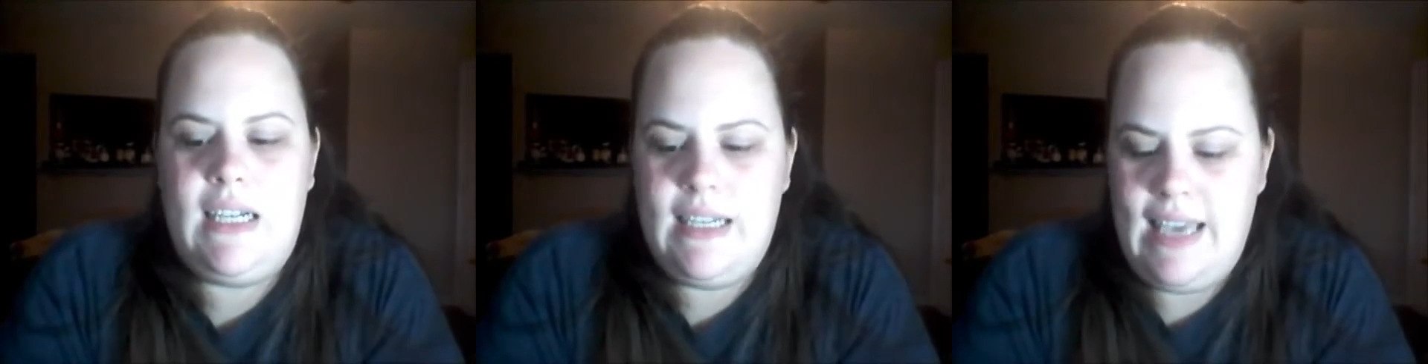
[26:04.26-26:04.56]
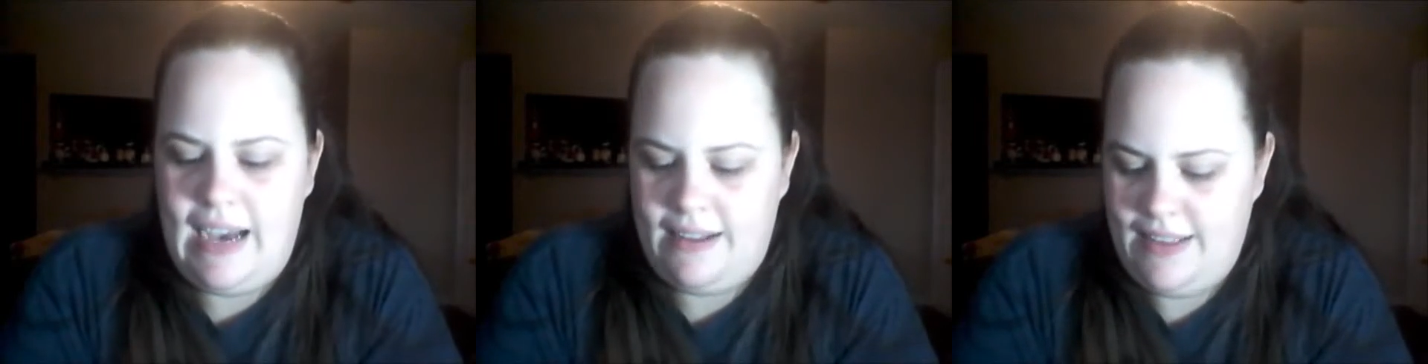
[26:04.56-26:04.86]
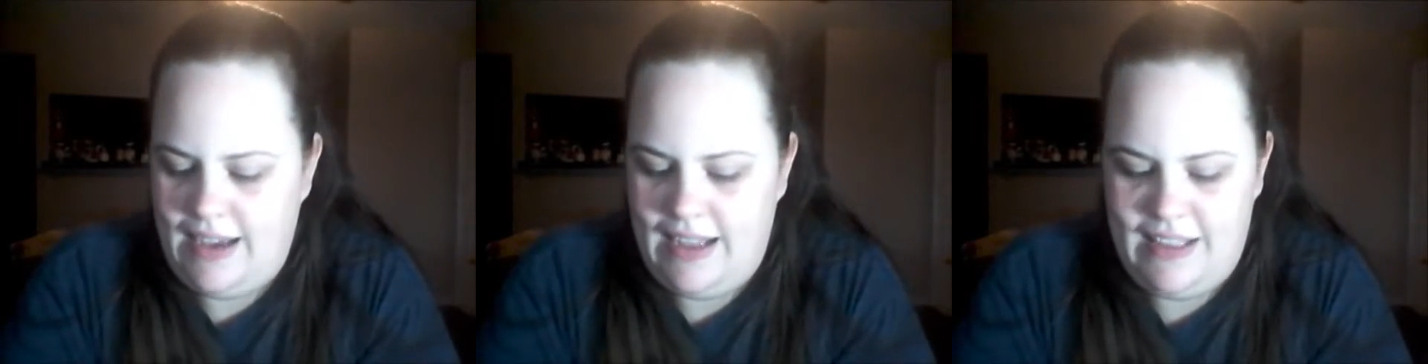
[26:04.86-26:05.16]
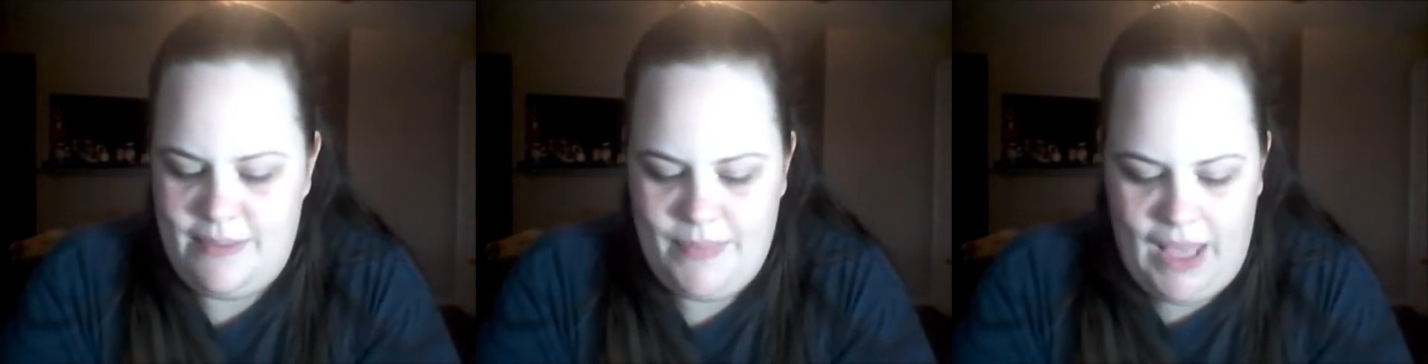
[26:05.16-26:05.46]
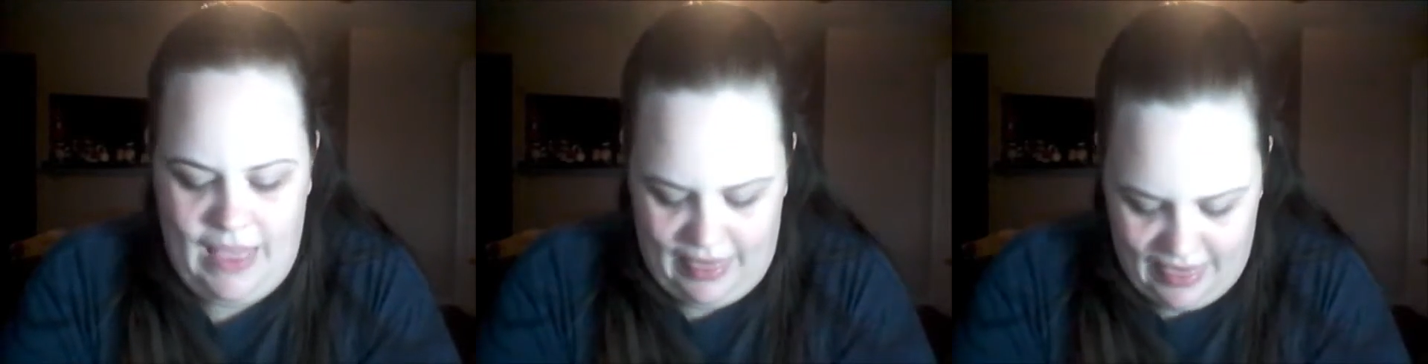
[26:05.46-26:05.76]
yeah,
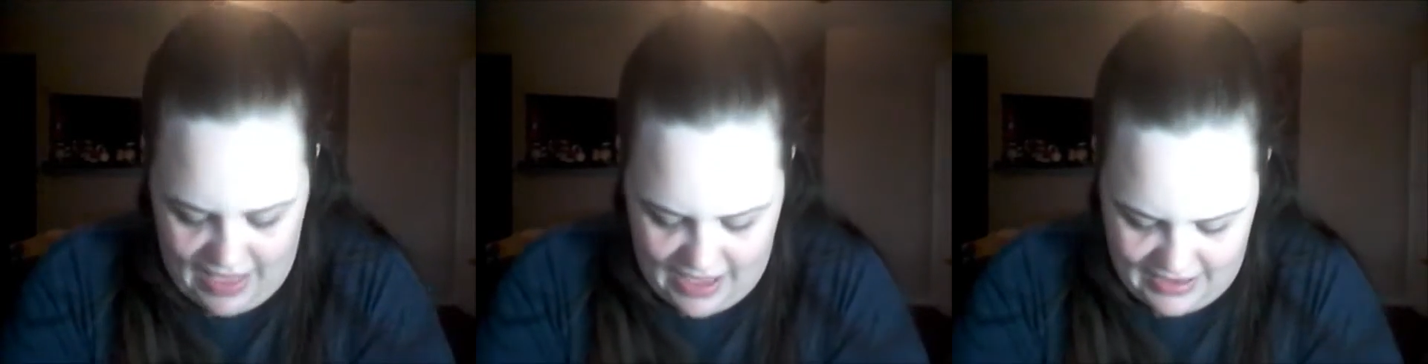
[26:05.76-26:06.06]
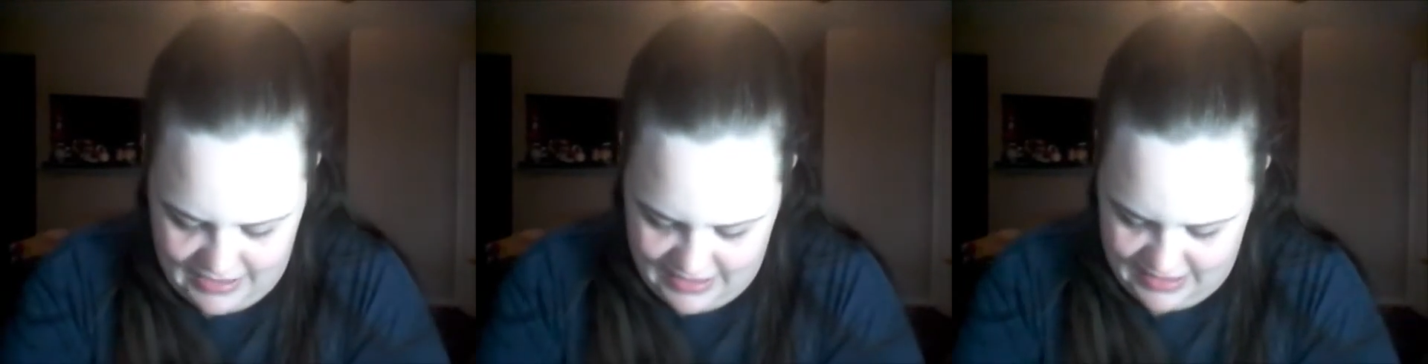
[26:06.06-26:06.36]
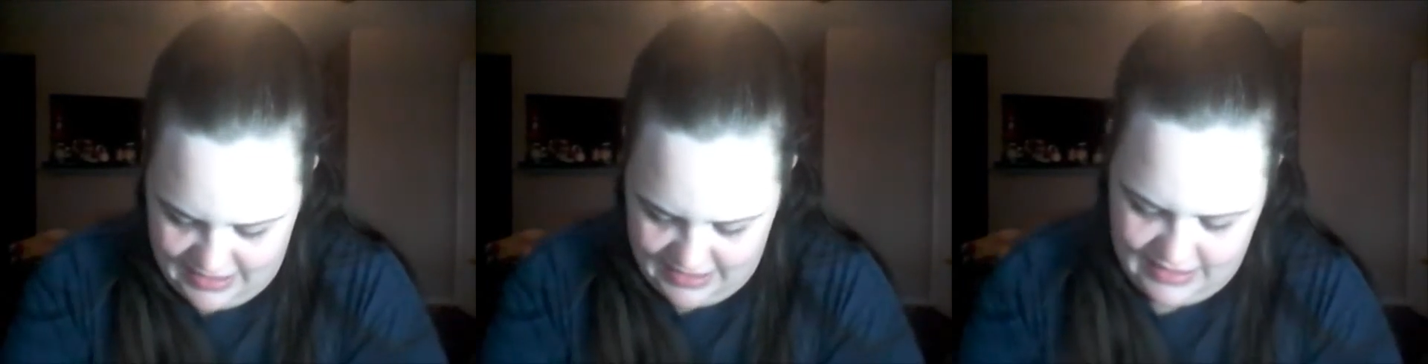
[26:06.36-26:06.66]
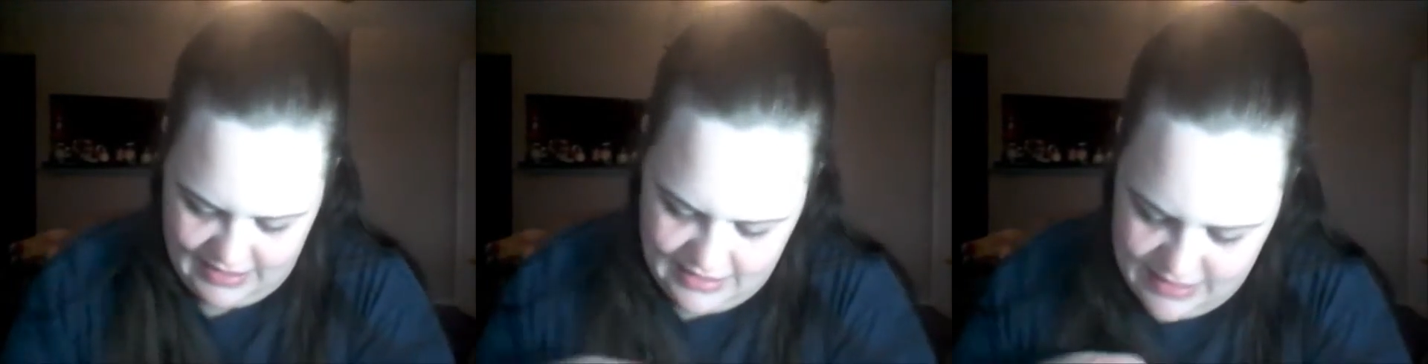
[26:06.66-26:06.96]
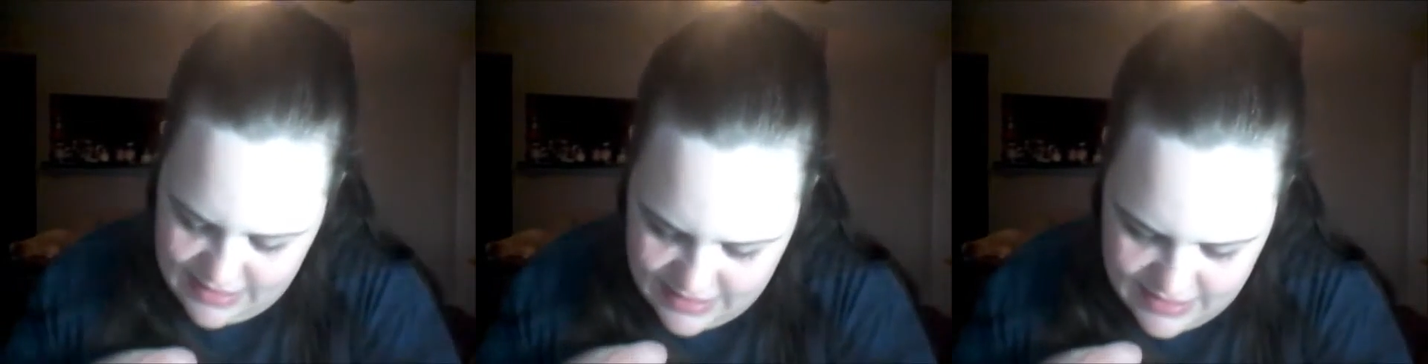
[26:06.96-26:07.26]
that
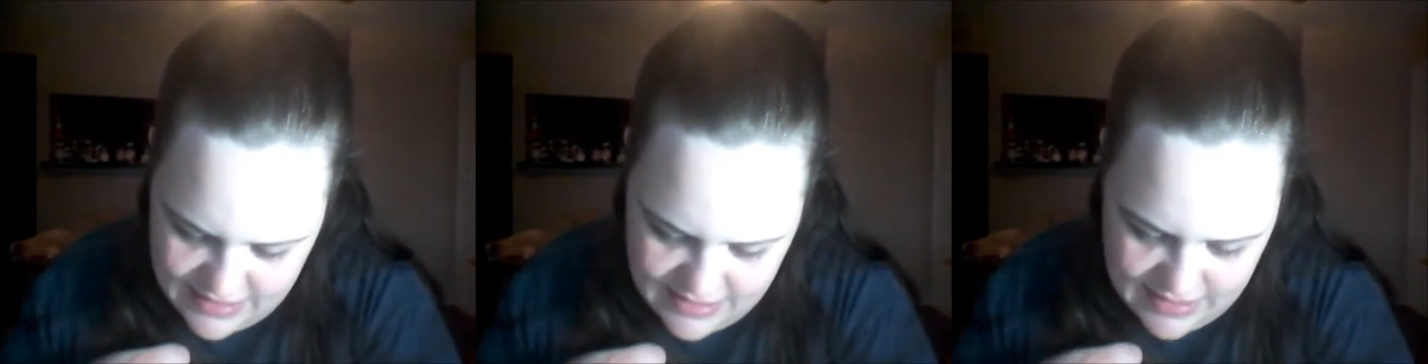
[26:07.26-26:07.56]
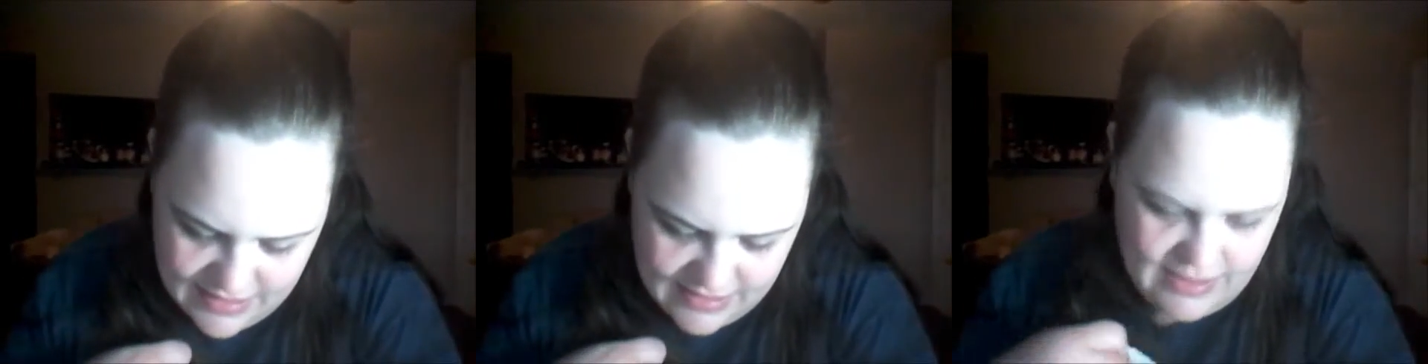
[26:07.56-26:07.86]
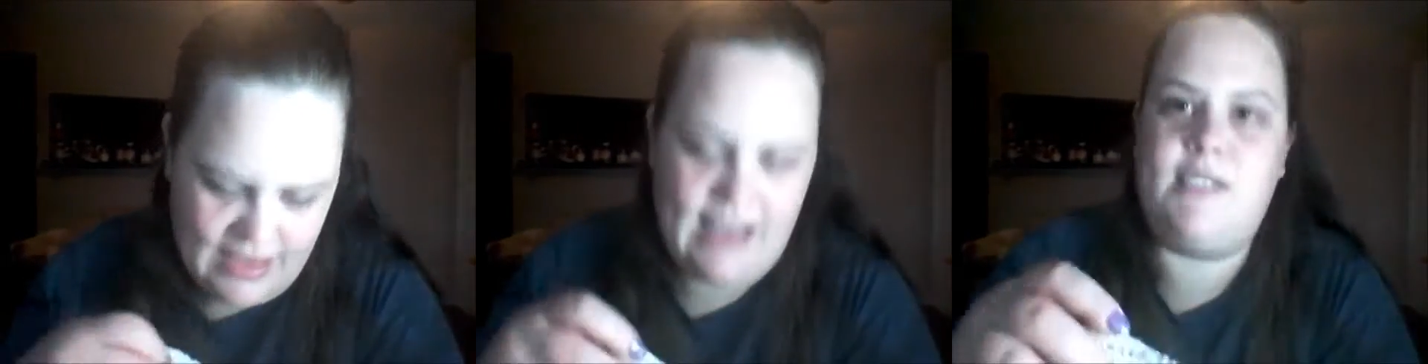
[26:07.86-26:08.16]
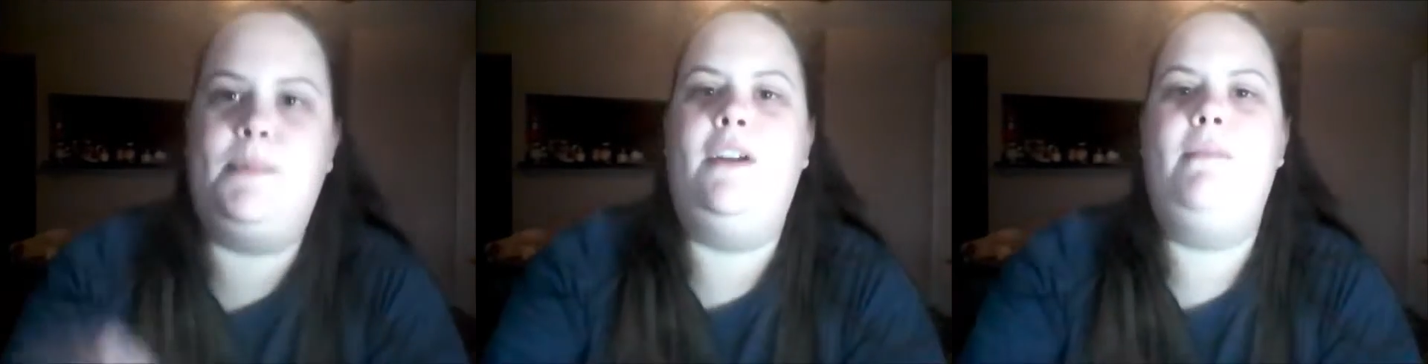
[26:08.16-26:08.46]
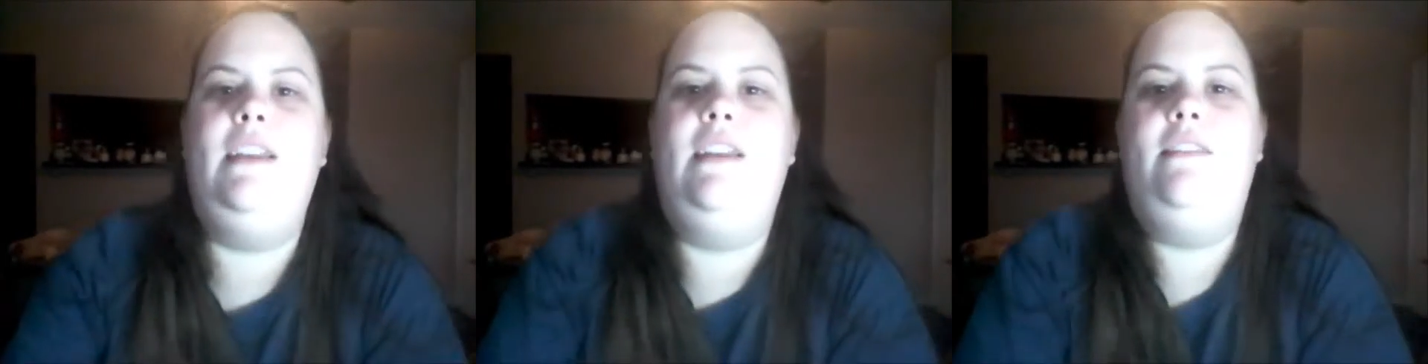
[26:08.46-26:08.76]
is, yes, per
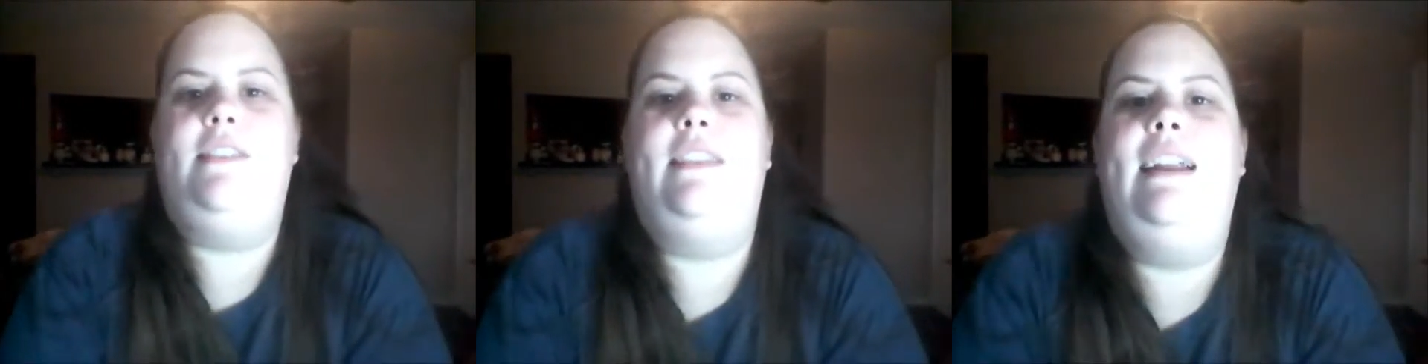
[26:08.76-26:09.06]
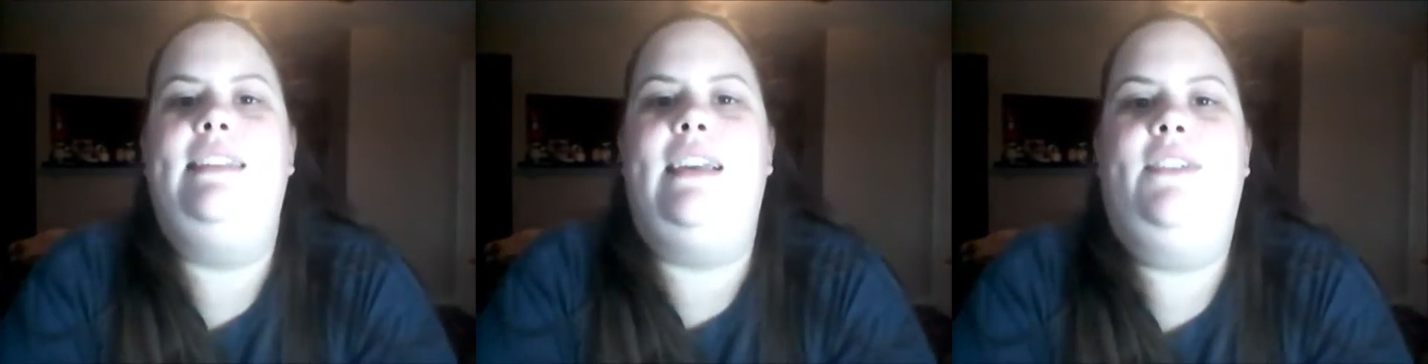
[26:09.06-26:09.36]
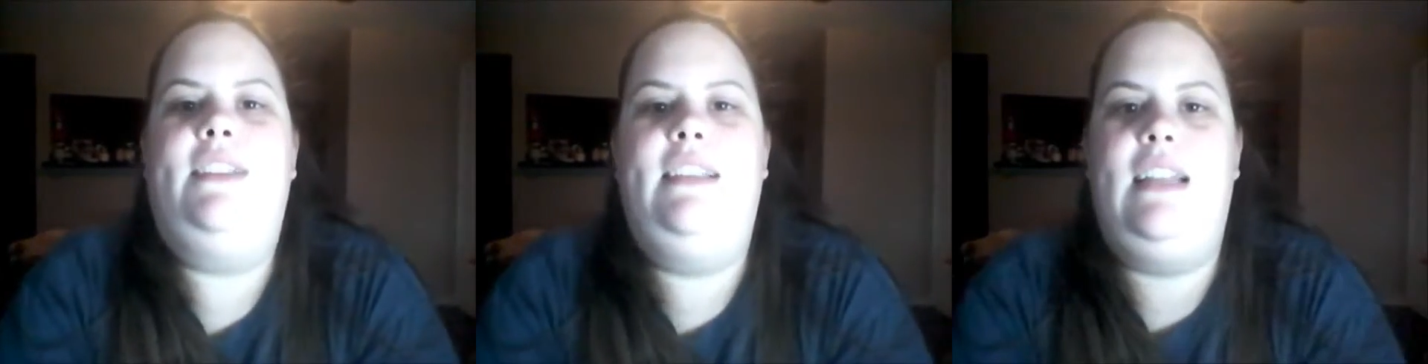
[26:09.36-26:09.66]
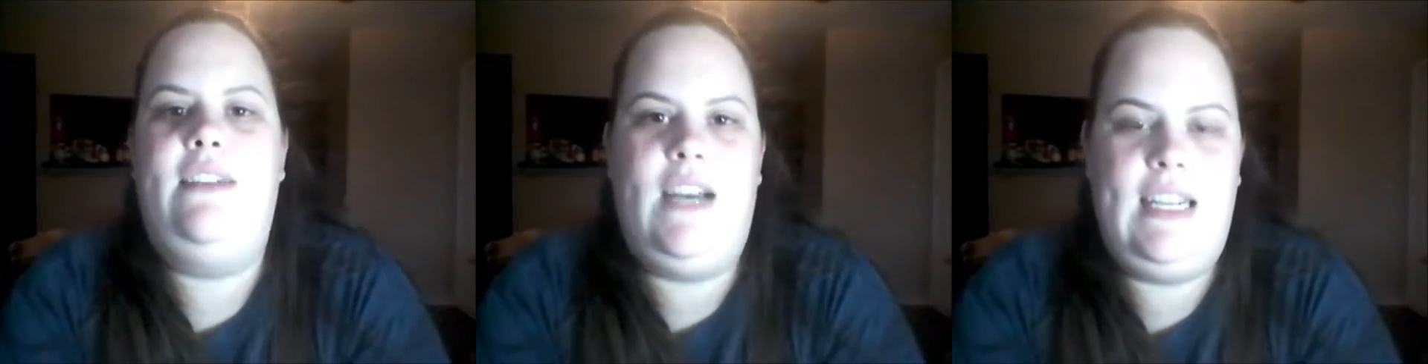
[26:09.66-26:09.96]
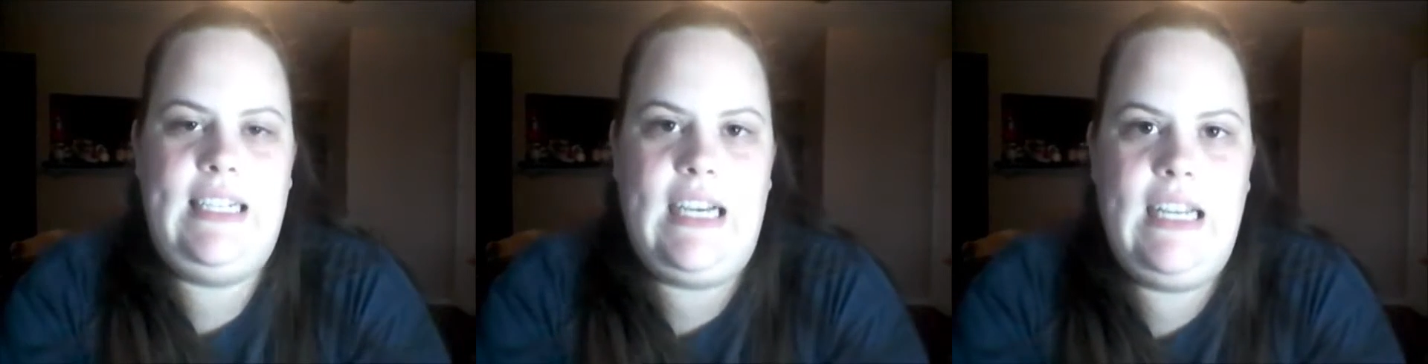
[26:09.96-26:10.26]
my notes, that is everything that I've
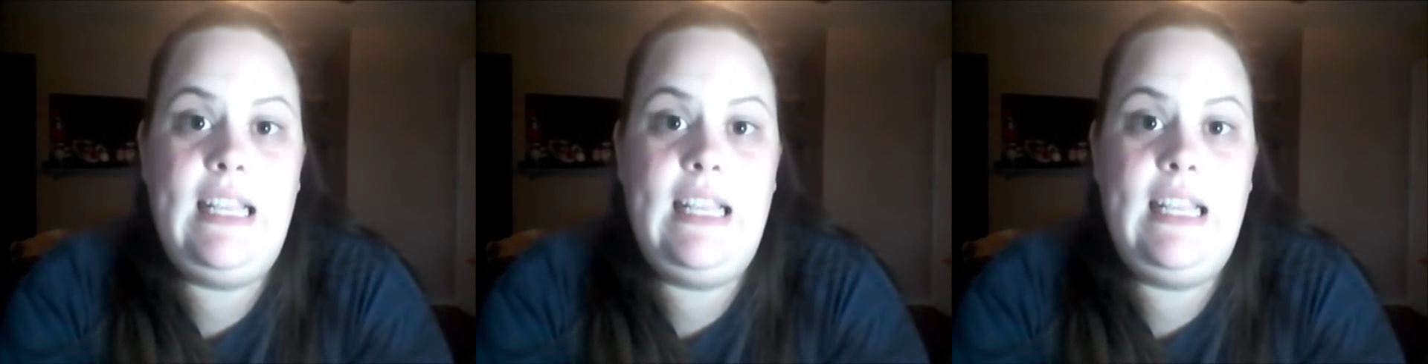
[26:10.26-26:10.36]
gotten done.